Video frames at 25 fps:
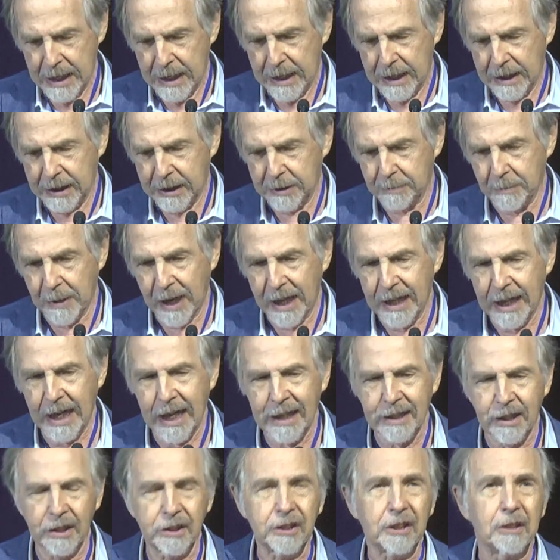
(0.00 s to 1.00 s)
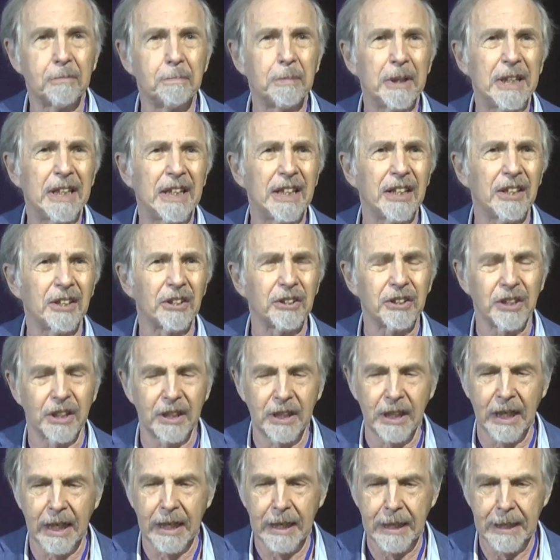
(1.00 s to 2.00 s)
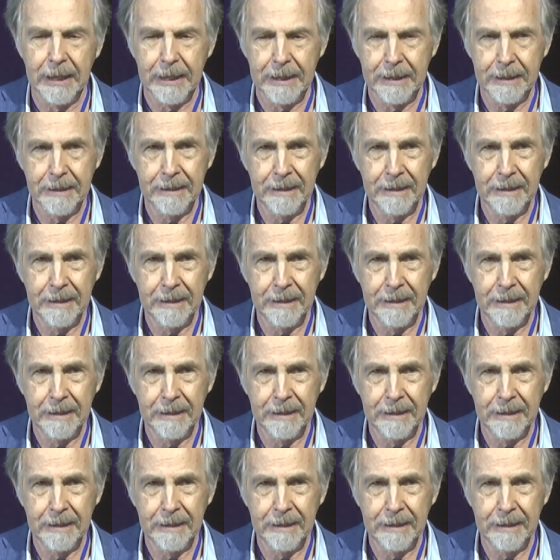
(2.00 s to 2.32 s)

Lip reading: it's my honor to be here today.